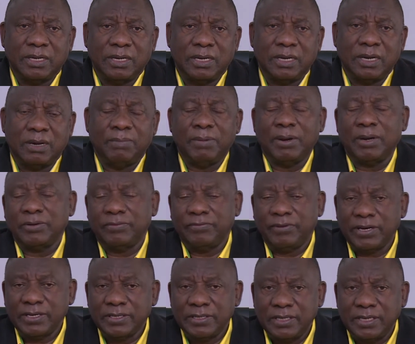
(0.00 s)
about
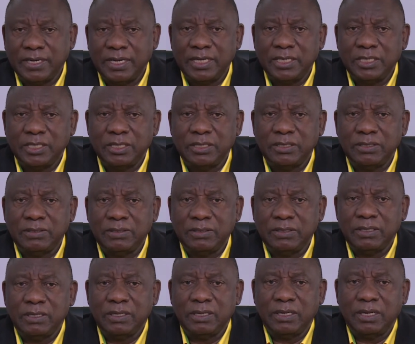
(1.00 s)
vaccination
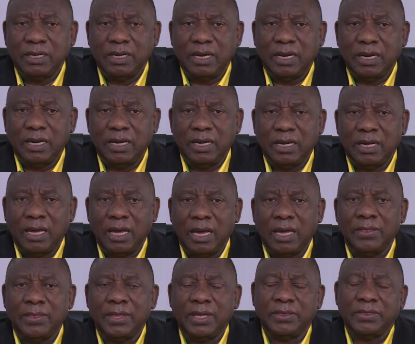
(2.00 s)

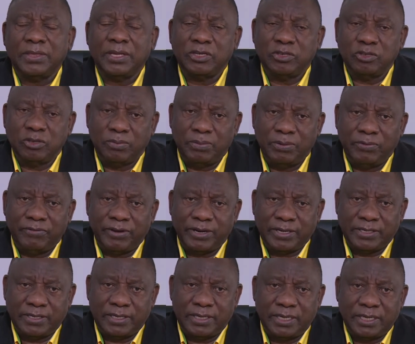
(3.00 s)
and that they should be
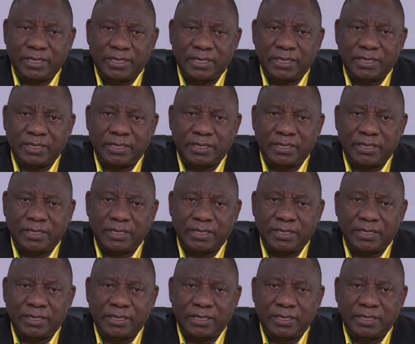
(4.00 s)
vaccinated.